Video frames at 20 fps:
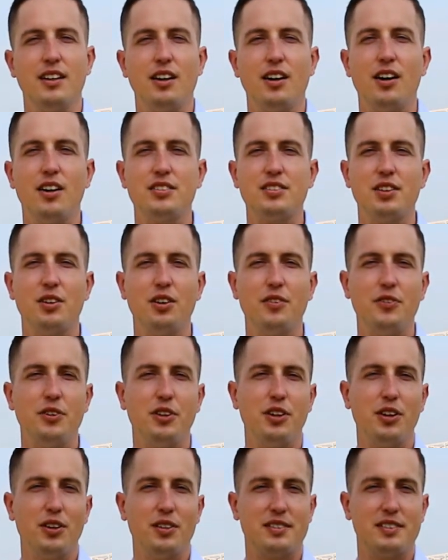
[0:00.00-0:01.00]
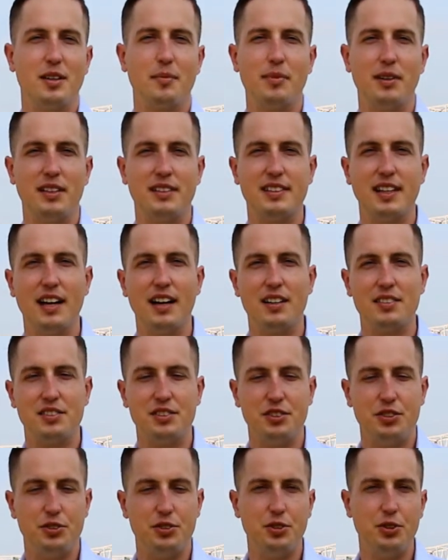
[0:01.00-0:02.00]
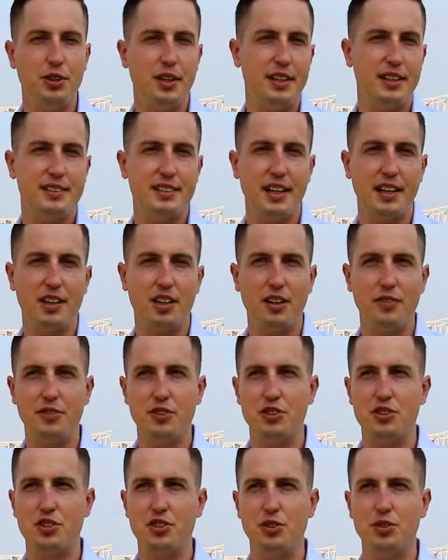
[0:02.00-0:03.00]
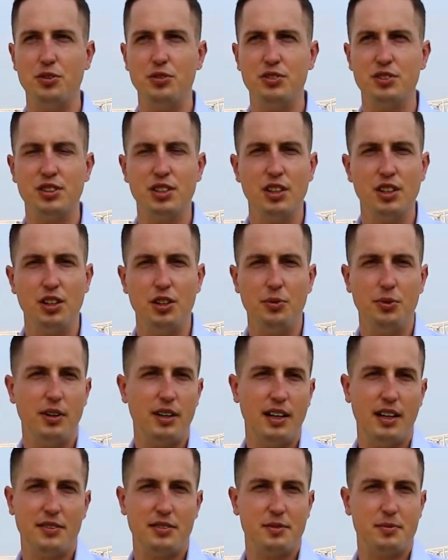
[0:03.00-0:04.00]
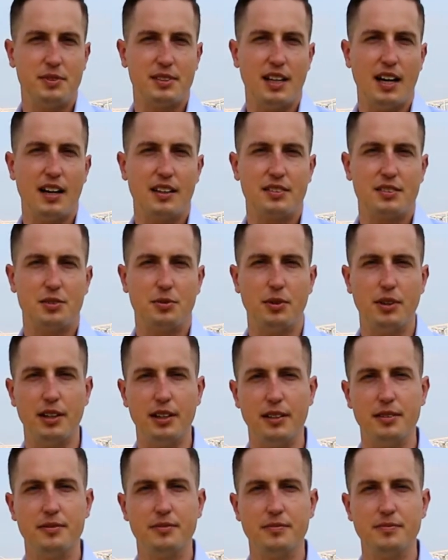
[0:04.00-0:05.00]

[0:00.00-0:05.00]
Also, if you go to somebody's house and you do need to take off your shoes, you wanna have some socks to wear.